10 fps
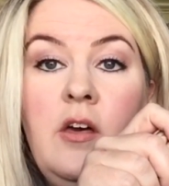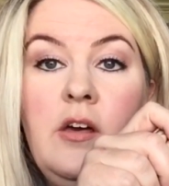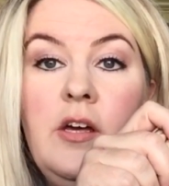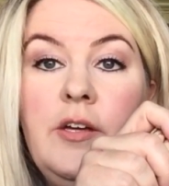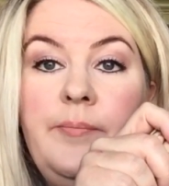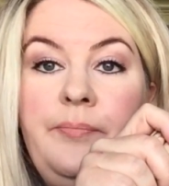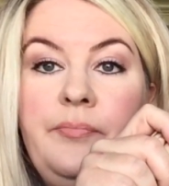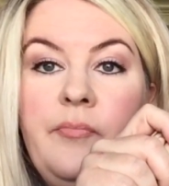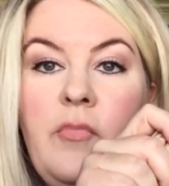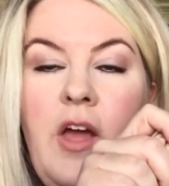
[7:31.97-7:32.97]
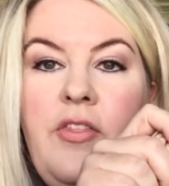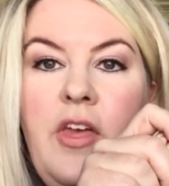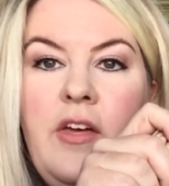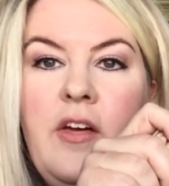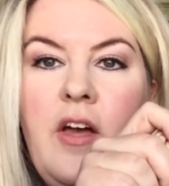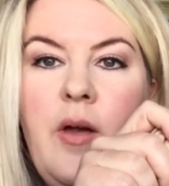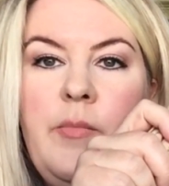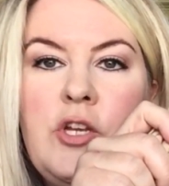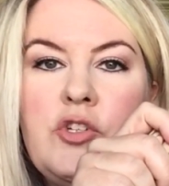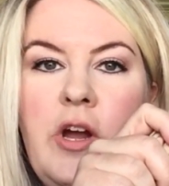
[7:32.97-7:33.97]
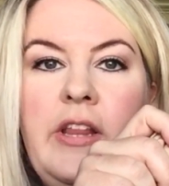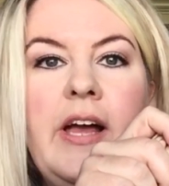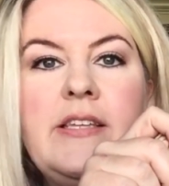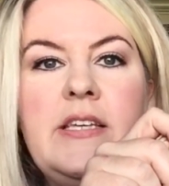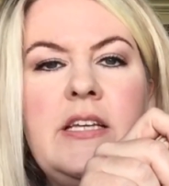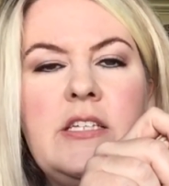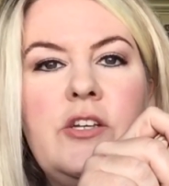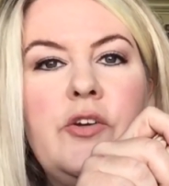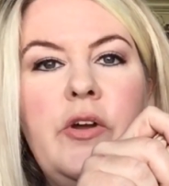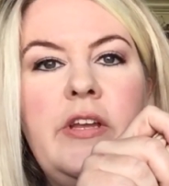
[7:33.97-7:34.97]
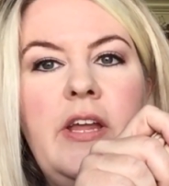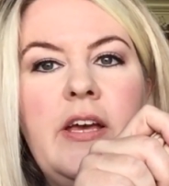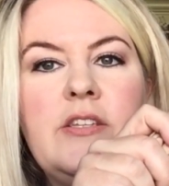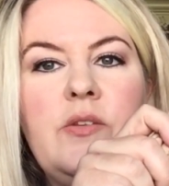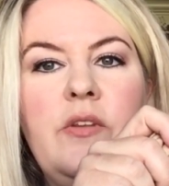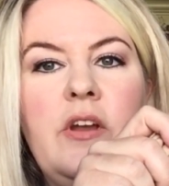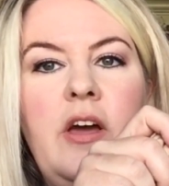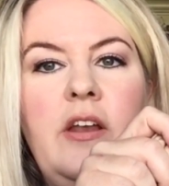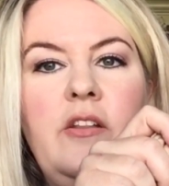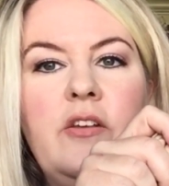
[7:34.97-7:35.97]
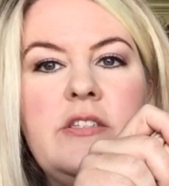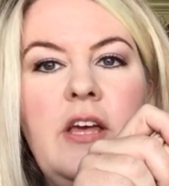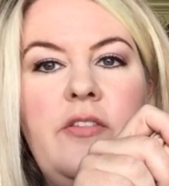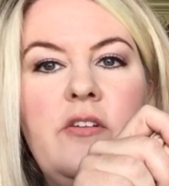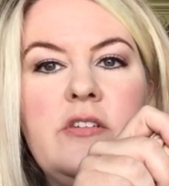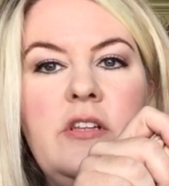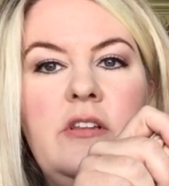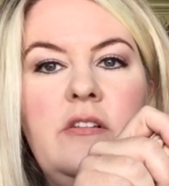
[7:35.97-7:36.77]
I think I'm going to try Lexington green next so that it kind of looks like there's a